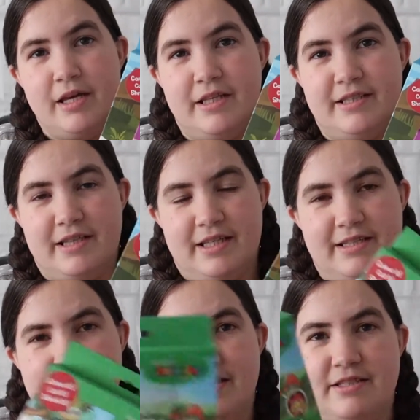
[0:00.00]
These are
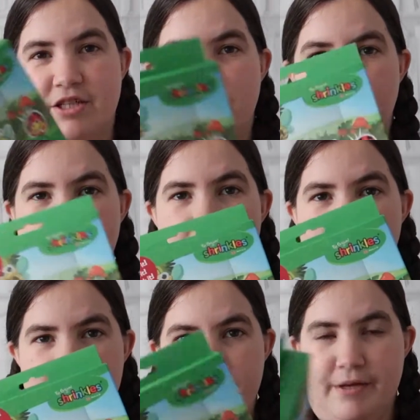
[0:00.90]
these things that you
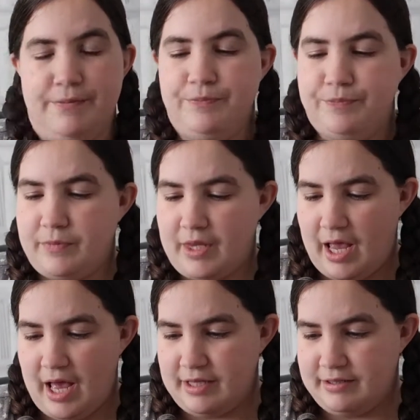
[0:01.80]
colour in
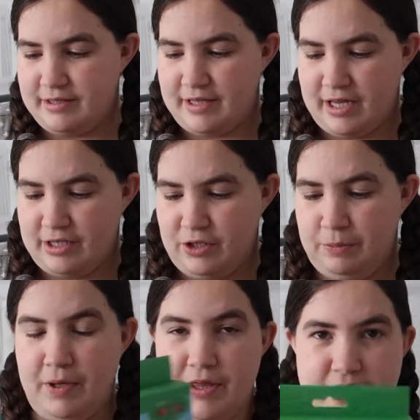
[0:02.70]
and then
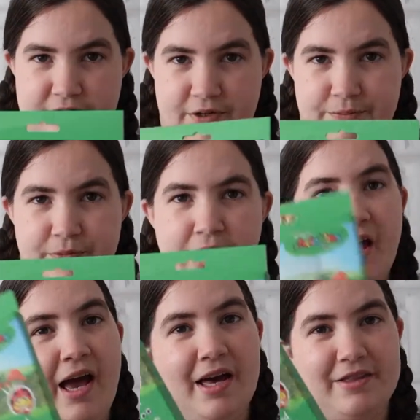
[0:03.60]
you put in the oven
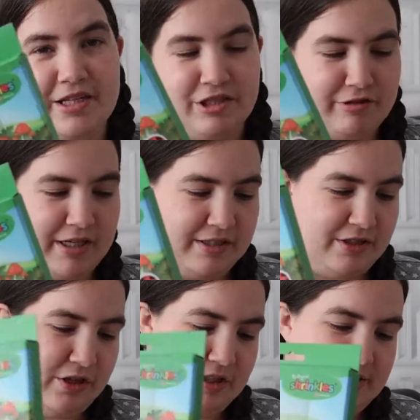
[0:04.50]
and they shrink,
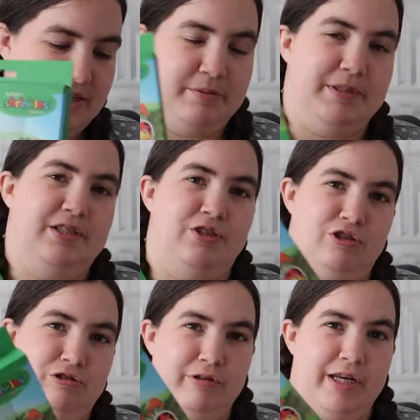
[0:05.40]
so you can turn them into
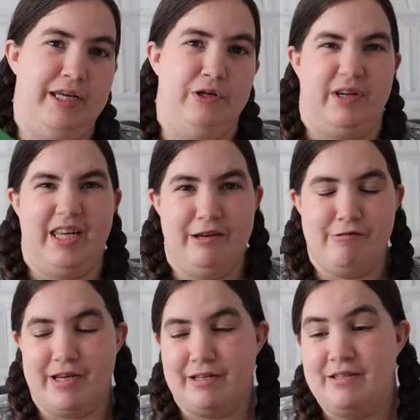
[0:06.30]
jewellery or key
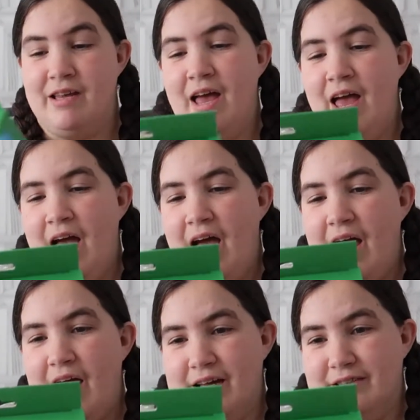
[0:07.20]
rings.
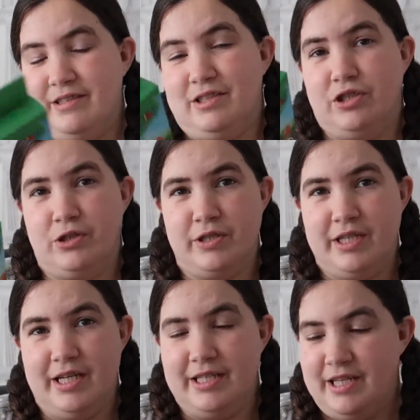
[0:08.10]
And
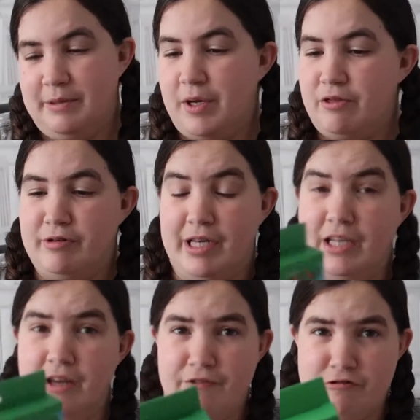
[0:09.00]
Georgie and Lydia both really
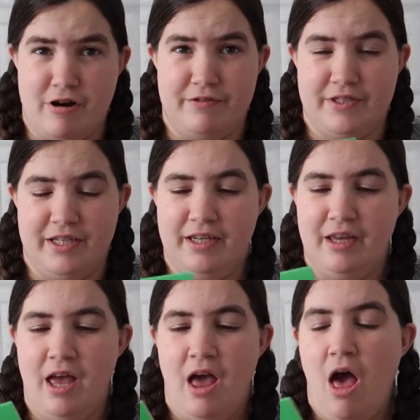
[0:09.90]
love crafting.
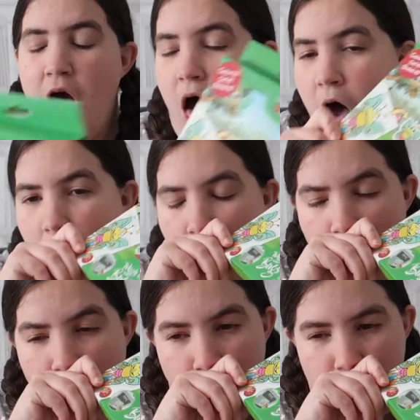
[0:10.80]

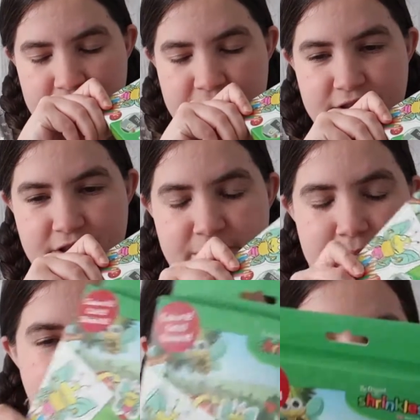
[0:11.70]
Excuse
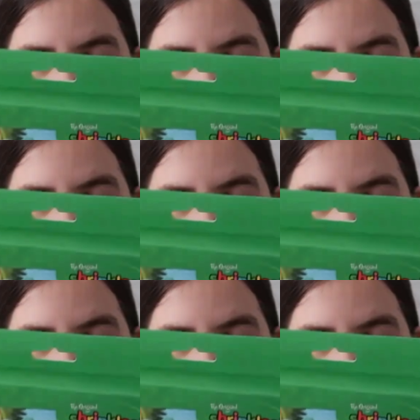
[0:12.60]
me.